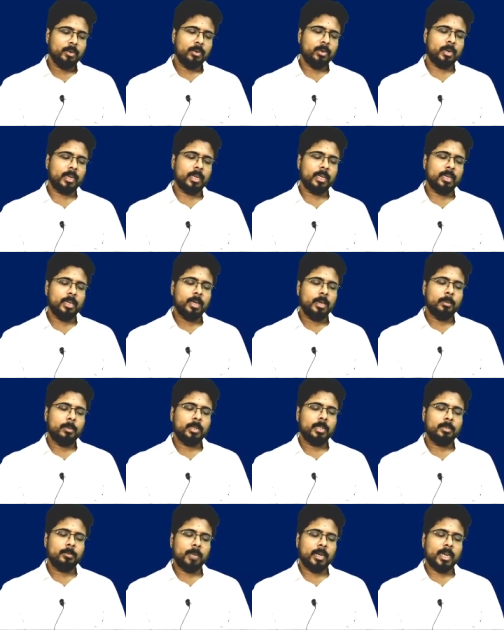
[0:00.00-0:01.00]
okay
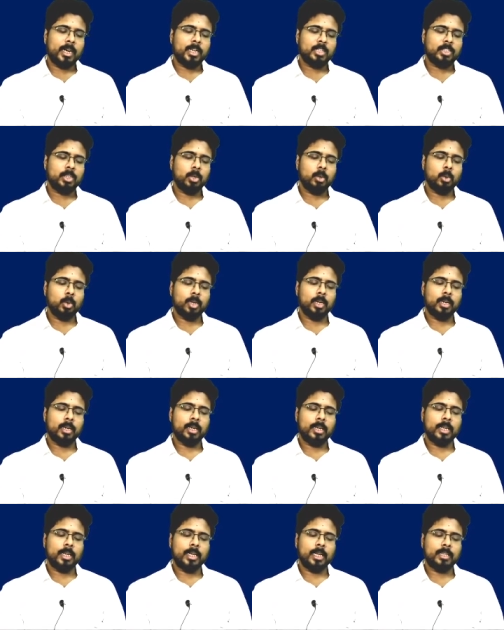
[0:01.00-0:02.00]
the maharashtra lonar
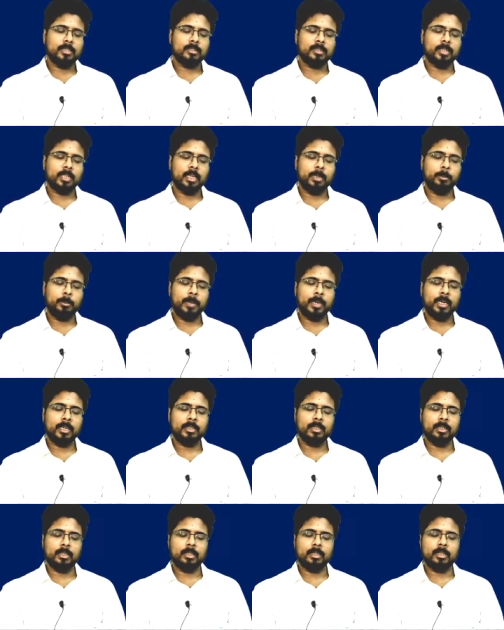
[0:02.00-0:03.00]
lake has turned
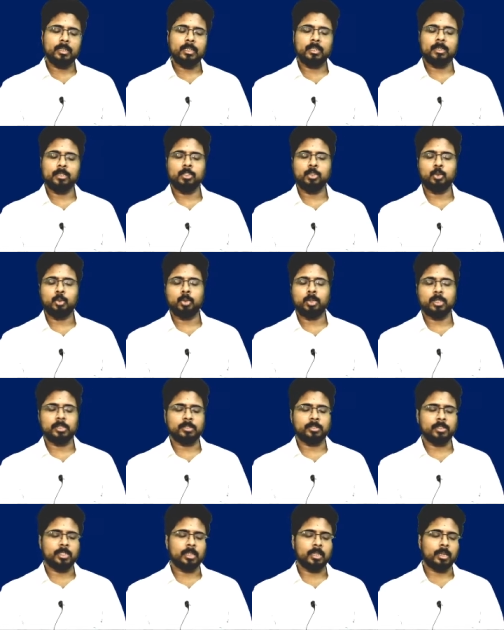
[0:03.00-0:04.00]
pink in june
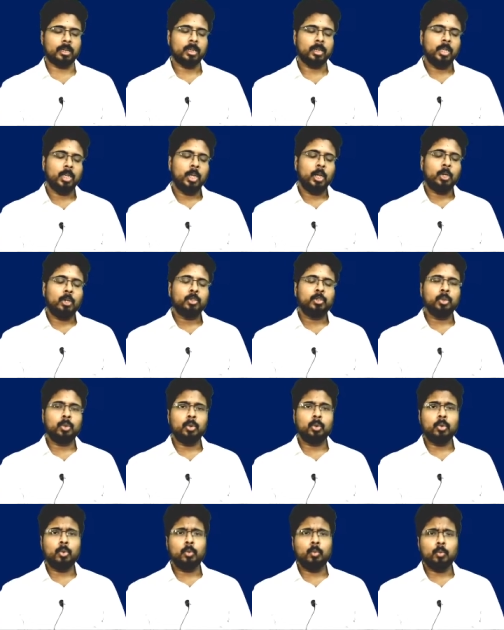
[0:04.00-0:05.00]
this year
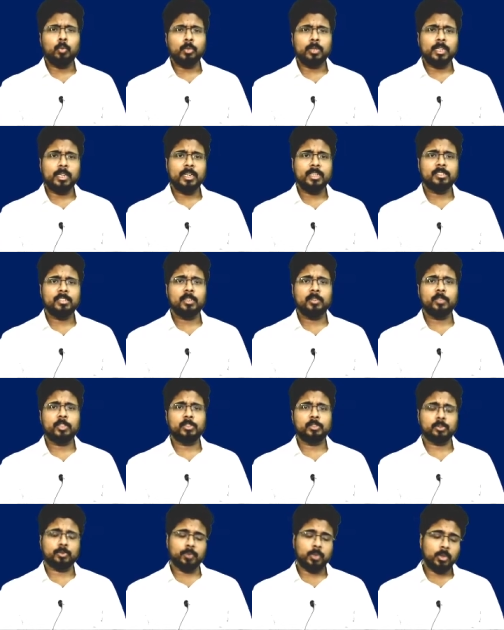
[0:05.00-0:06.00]
so the reason
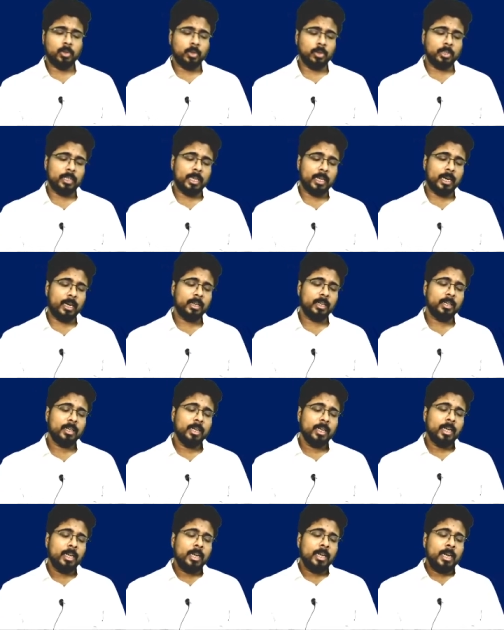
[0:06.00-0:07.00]
which was found out that
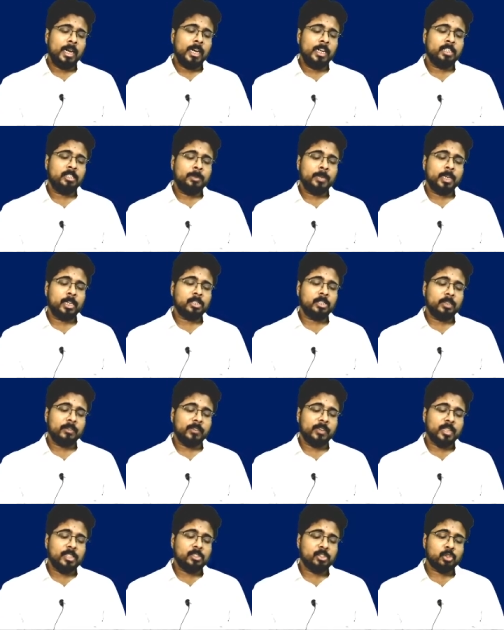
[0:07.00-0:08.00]
it is because
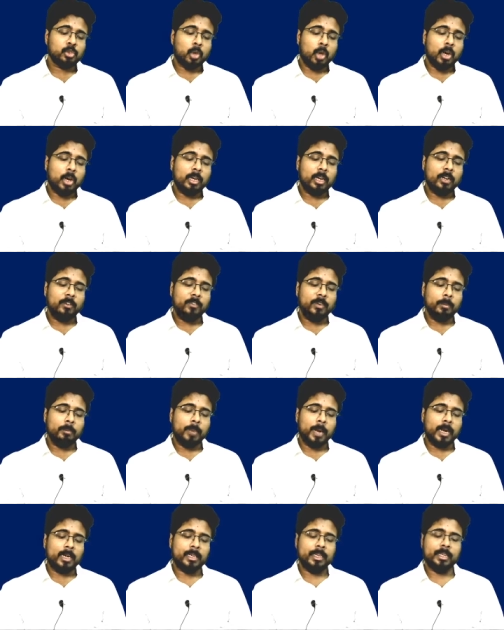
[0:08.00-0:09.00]
of a salt loving
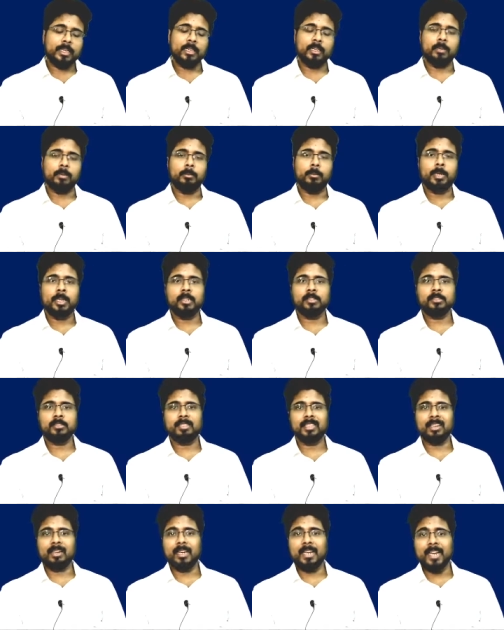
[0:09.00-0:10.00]
bacteria because
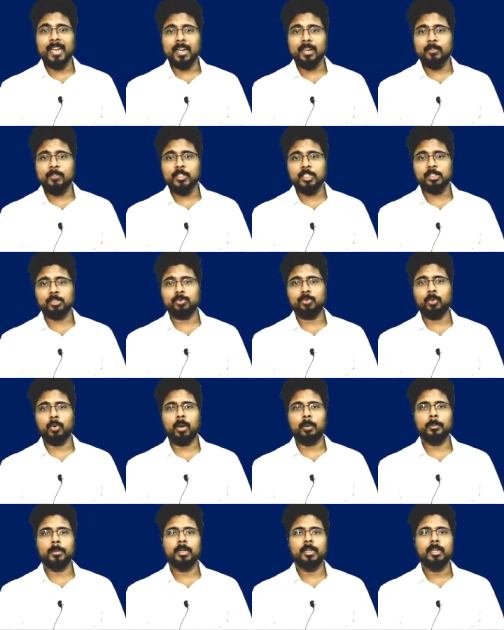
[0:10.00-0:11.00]
the lake which is
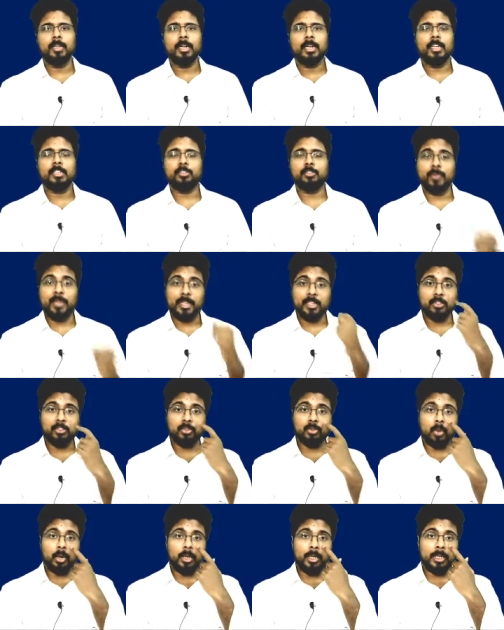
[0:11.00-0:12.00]
formed it's very
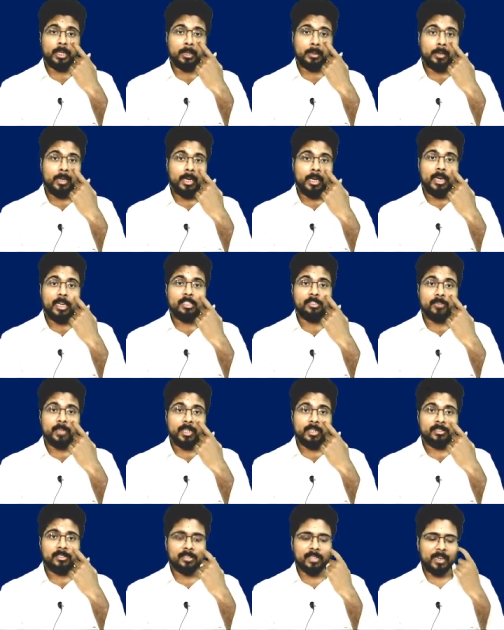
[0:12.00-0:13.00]
salty it's
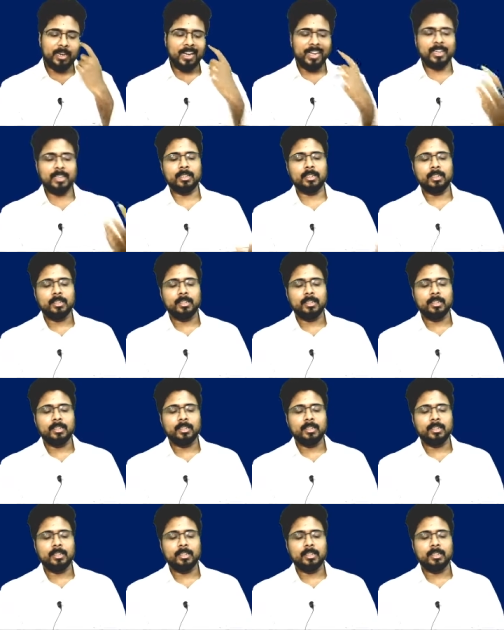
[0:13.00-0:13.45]
very saline